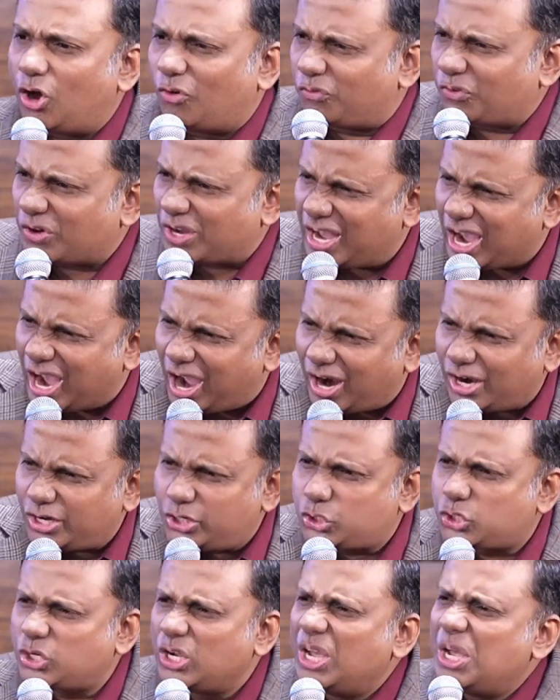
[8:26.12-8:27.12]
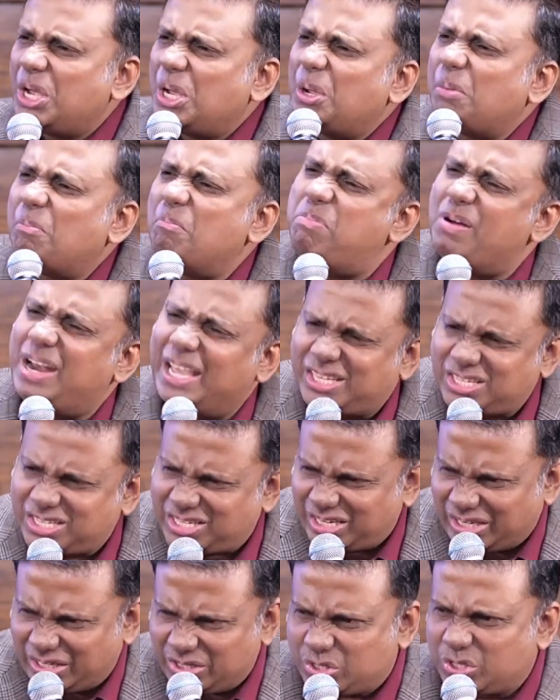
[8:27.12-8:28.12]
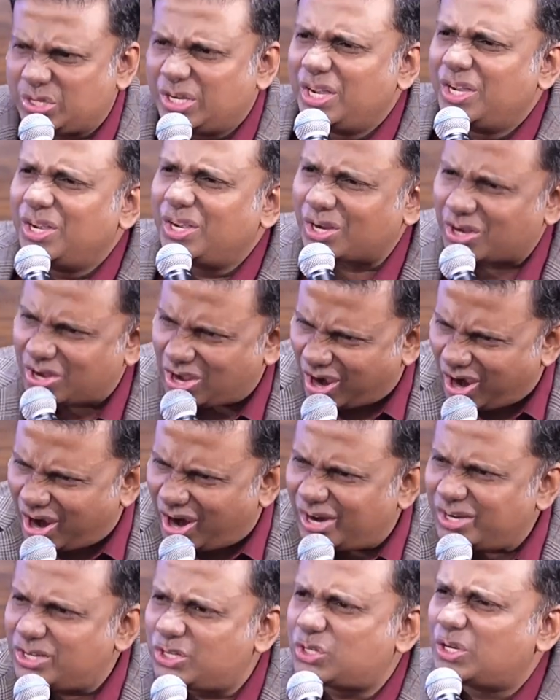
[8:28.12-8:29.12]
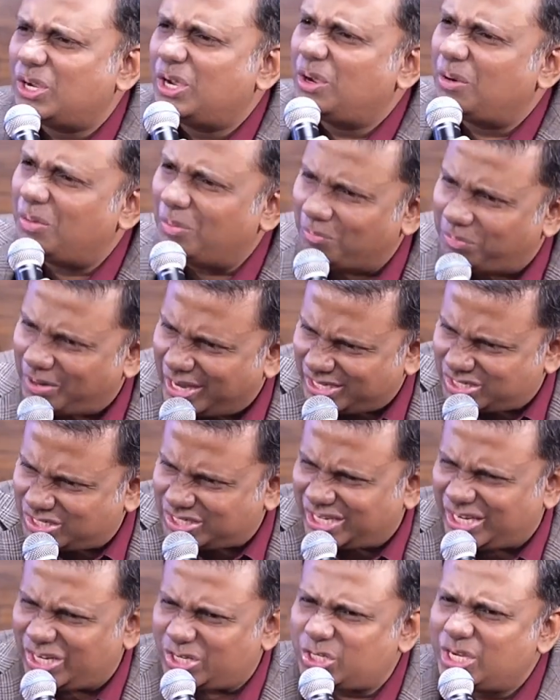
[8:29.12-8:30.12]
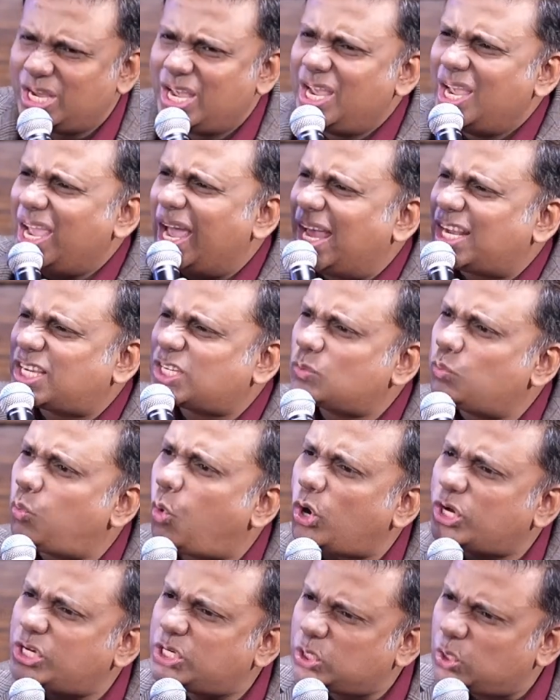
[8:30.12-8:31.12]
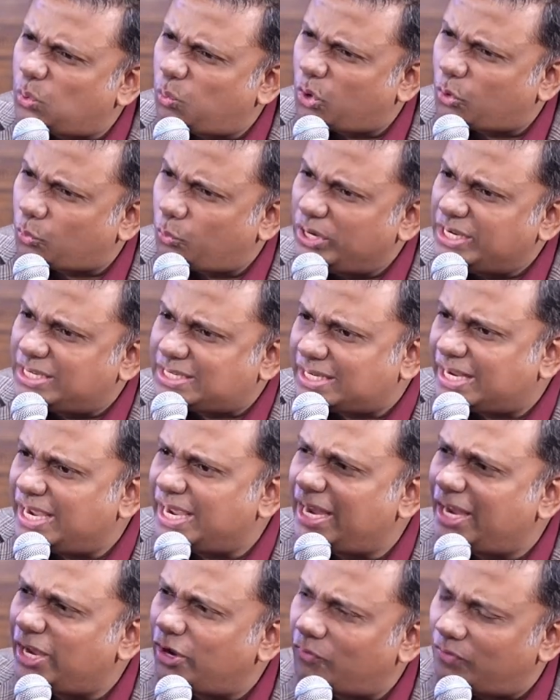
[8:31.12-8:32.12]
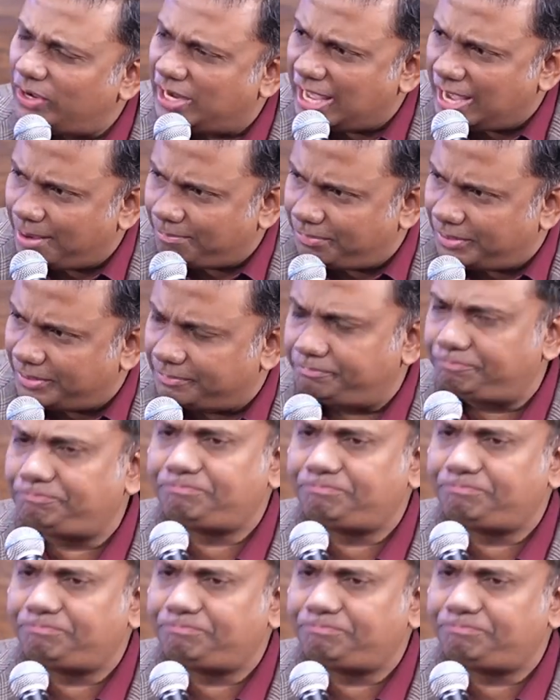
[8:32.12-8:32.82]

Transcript: of God's blessings. God's blessings. As whatever we say will happen.